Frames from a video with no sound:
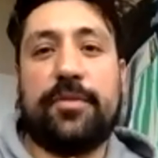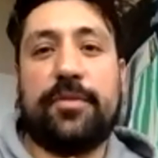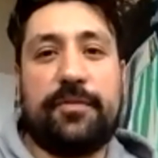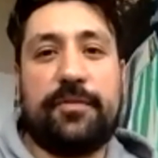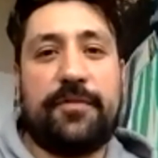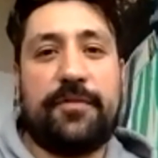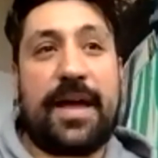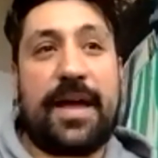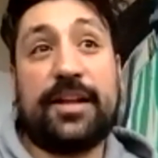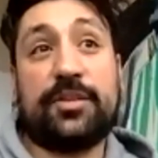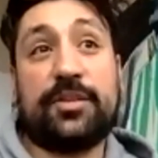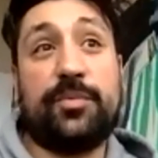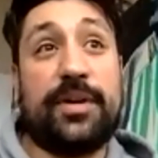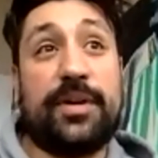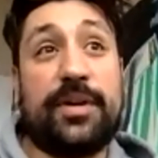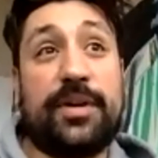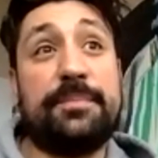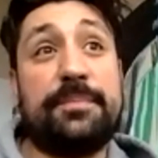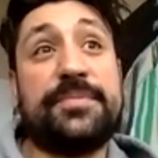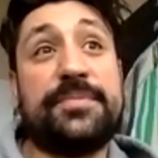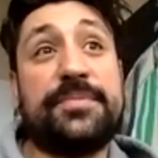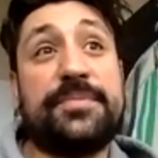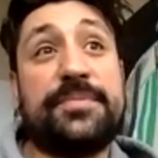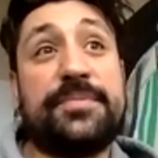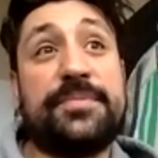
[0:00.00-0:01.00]
fact, when I'm
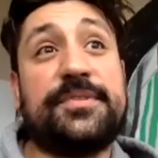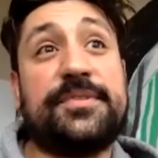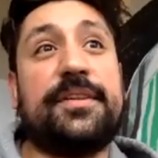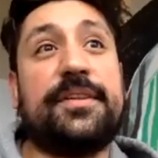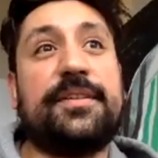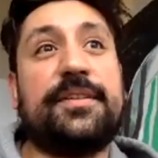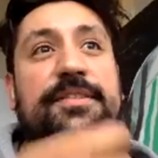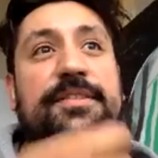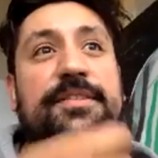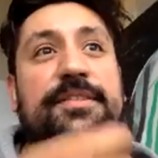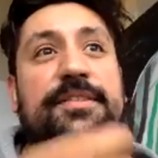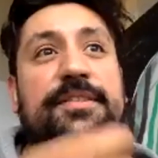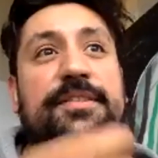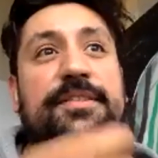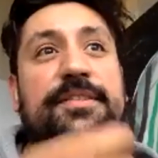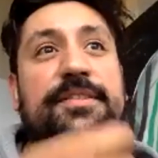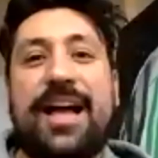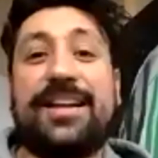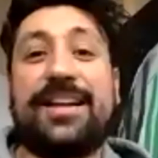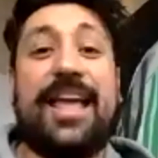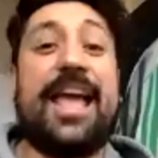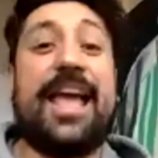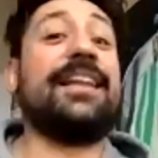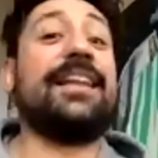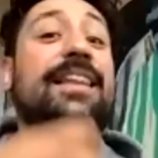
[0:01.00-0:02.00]
st stepping back and
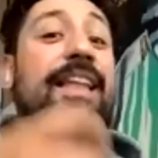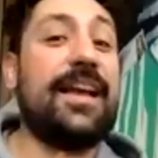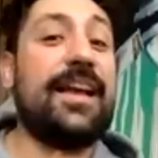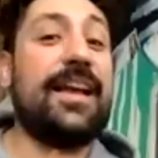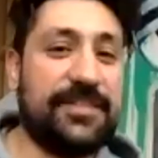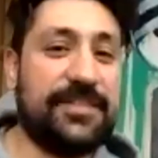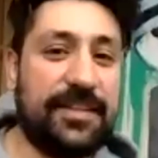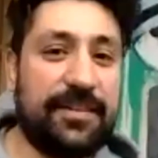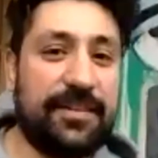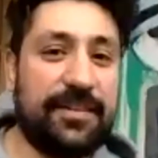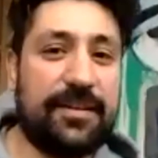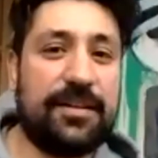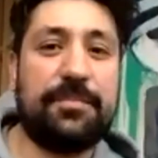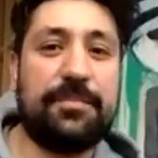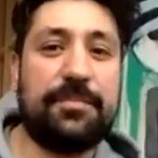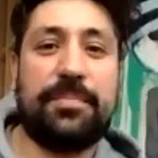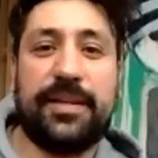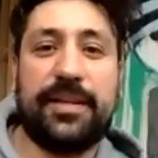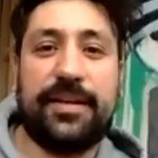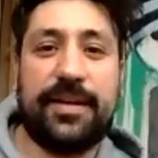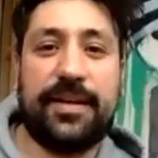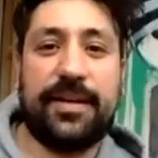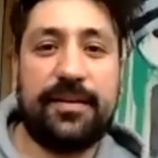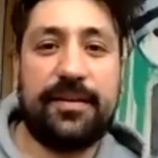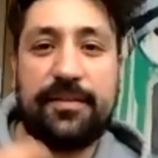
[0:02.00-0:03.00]
analyzing the
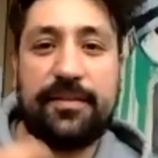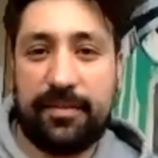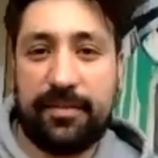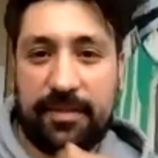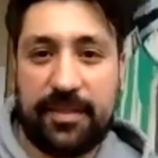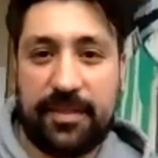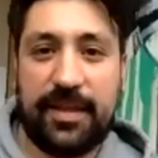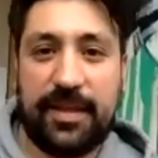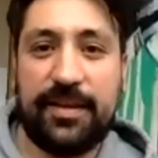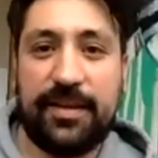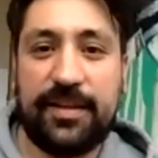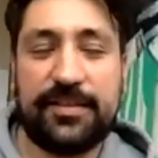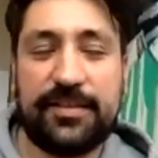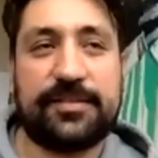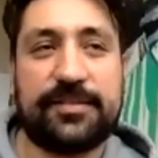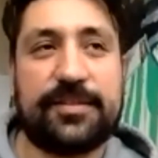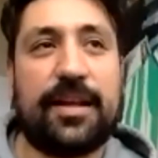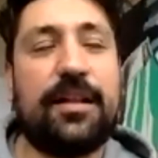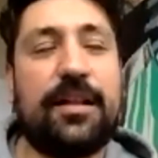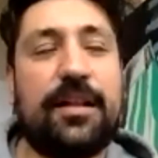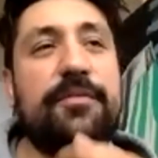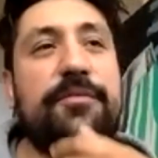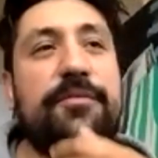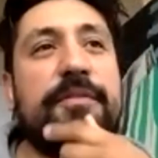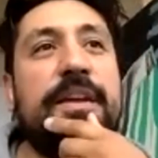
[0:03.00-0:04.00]
completed thing
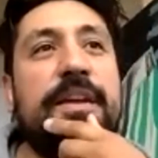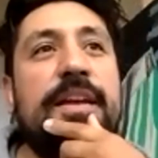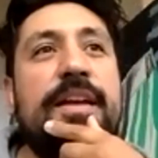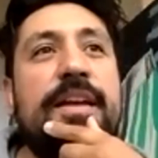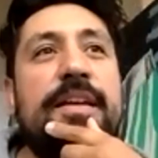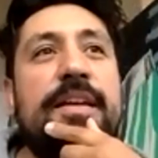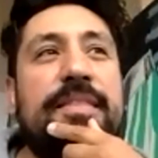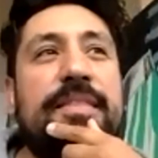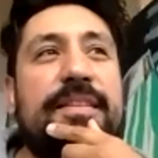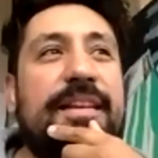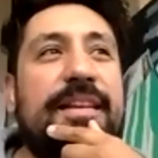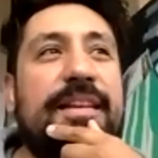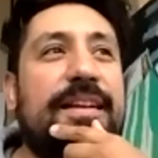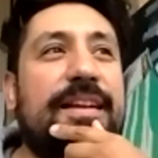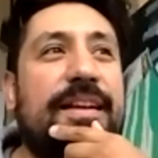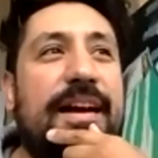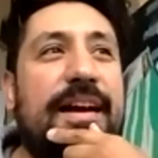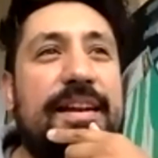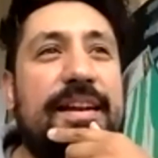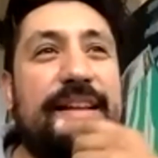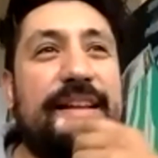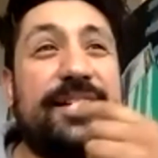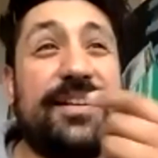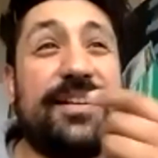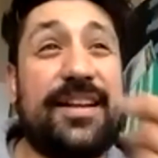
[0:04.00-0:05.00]
itself, then I
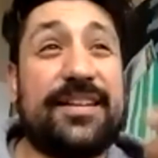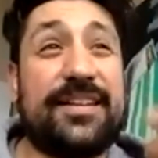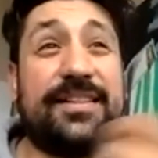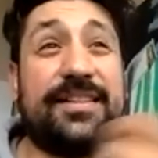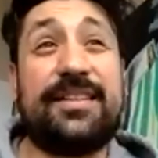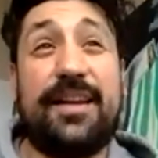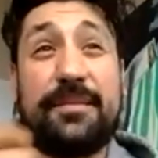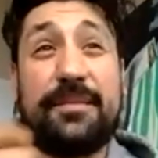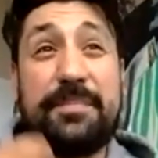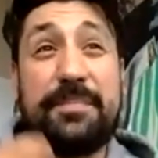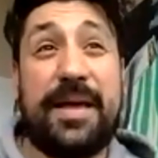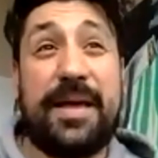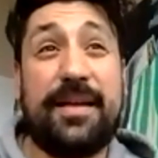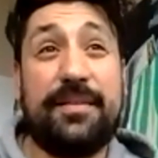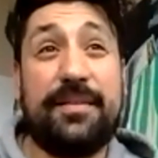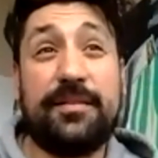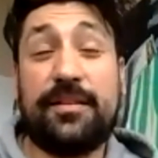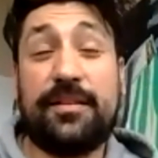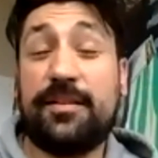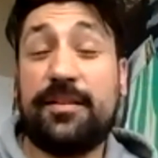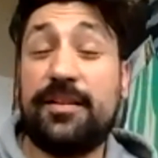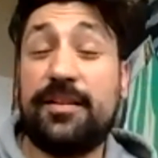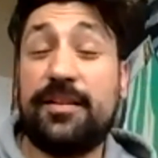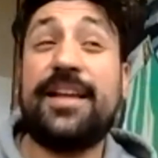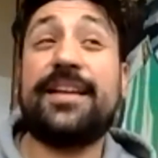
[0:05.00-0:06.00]
kind of connect the dot back,
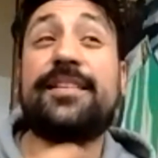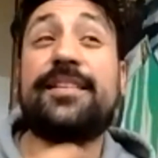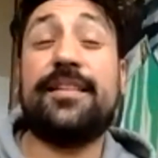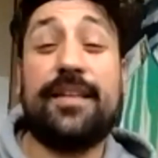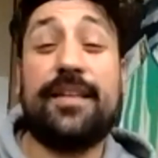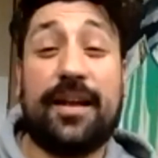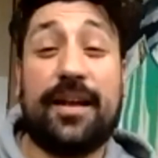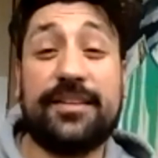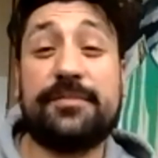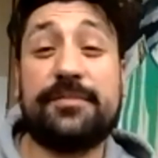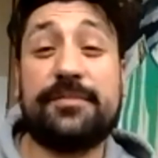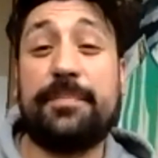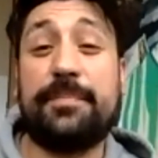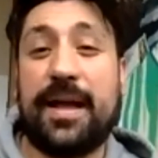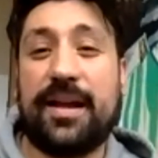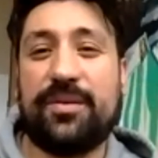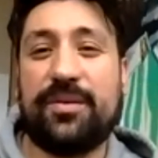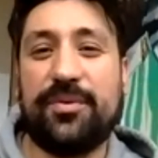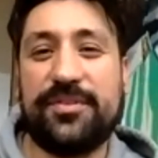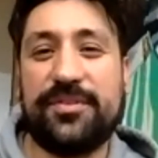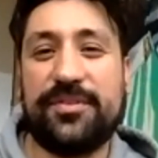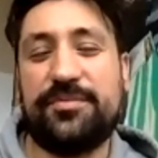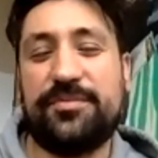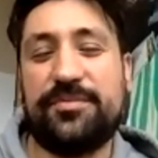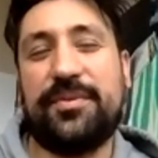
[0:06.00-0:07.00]
connect the dots
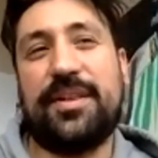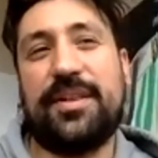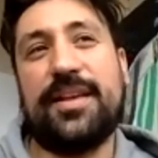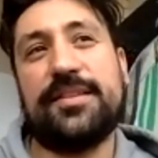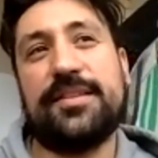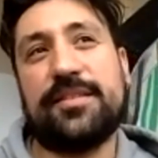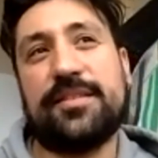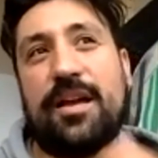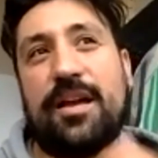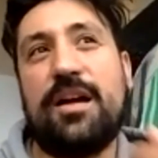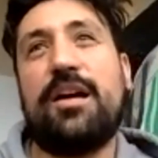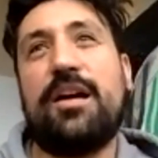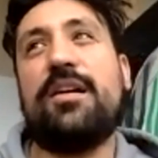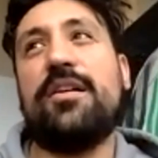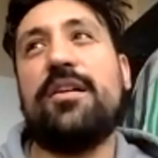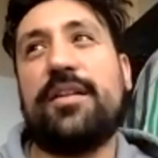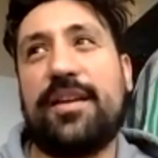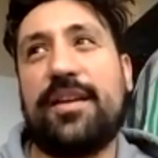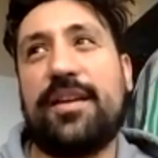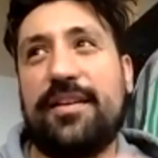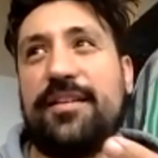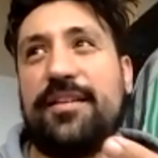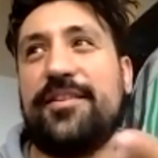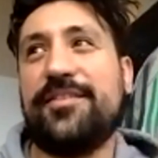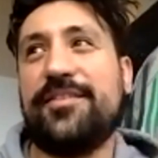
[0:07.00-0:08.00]
backwards and realize, oh,
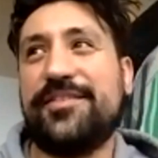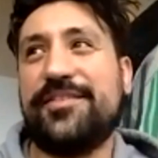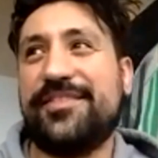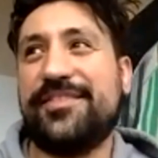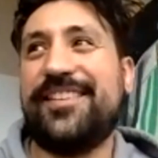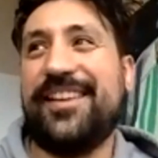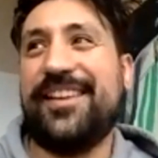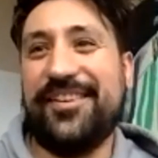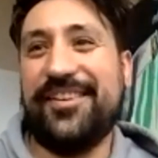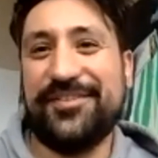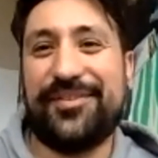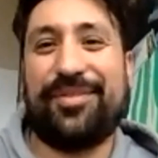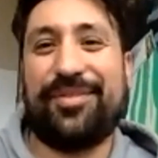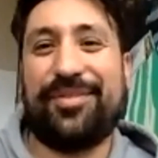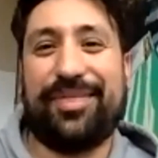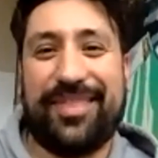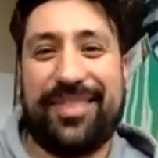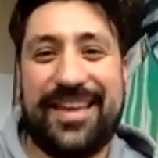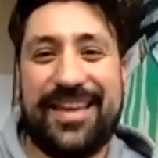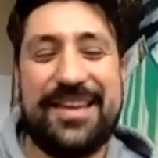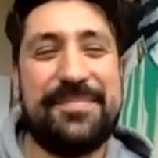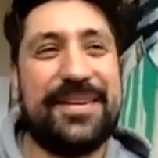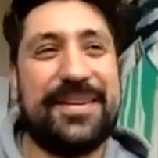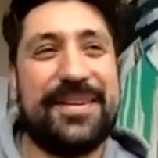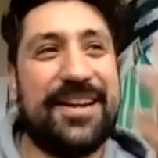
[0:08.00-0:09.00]
okay, here's here's a
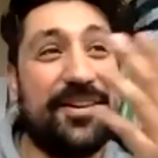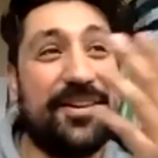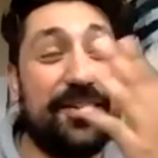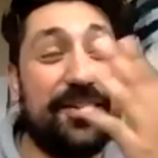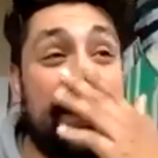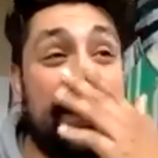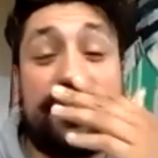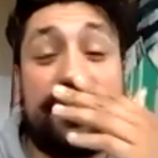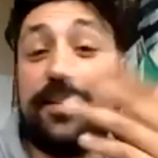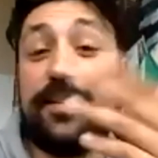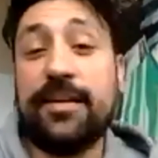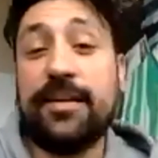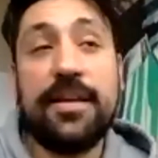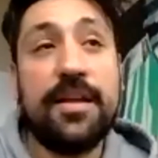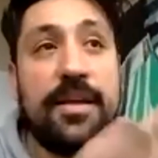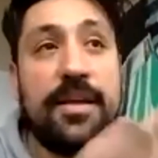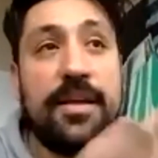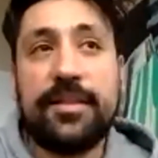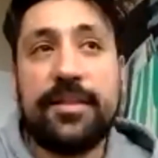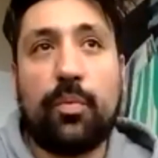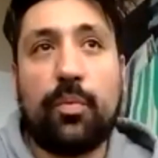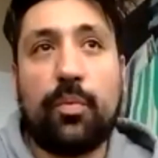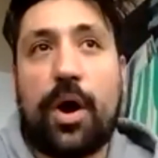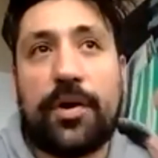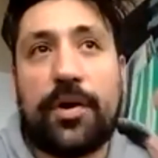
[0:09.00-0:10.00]
theme. You know, like the
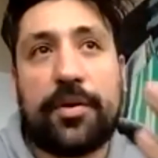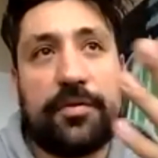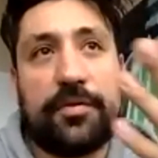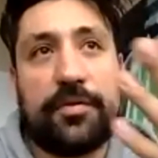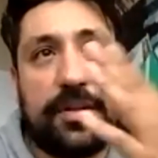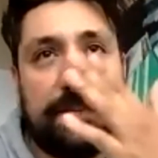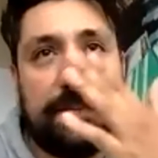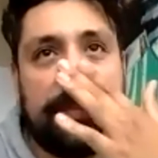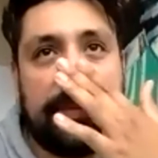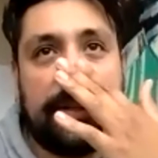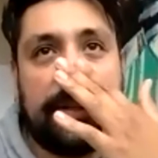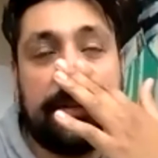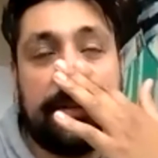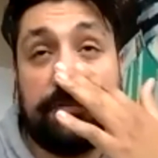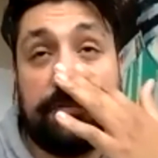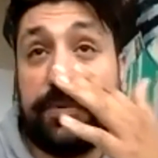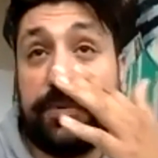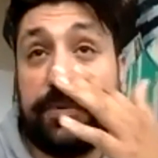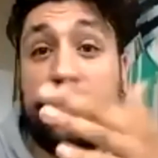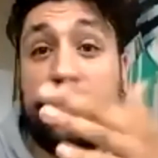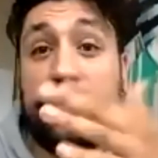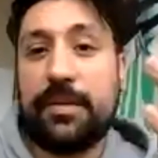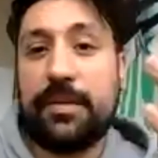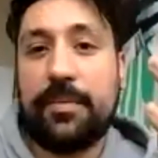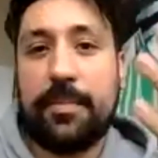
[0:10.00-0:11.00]
the water theme didn't really
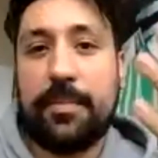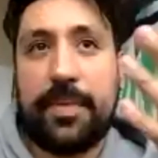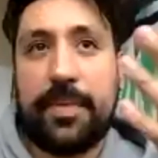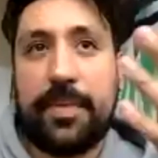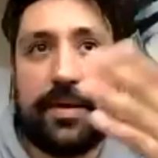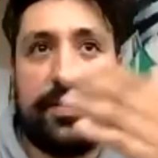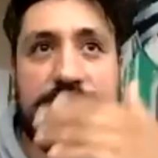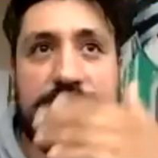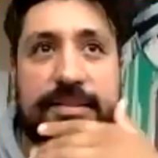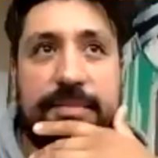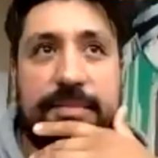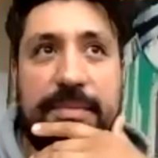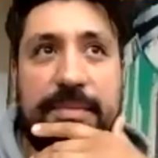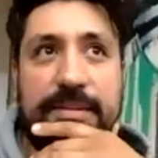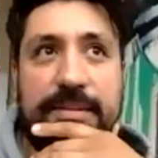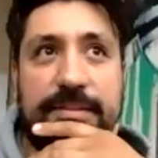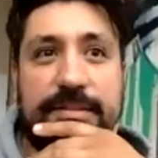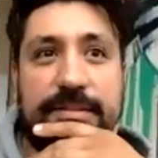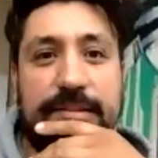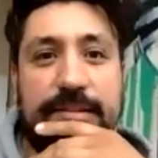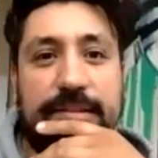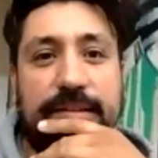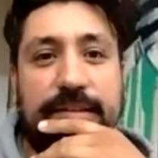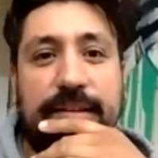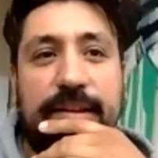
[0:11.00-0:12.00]
become apparent to me
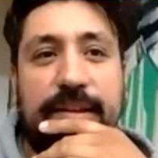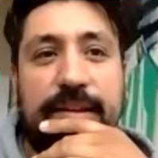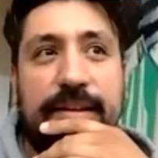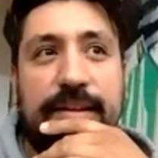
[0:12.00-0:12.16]
until,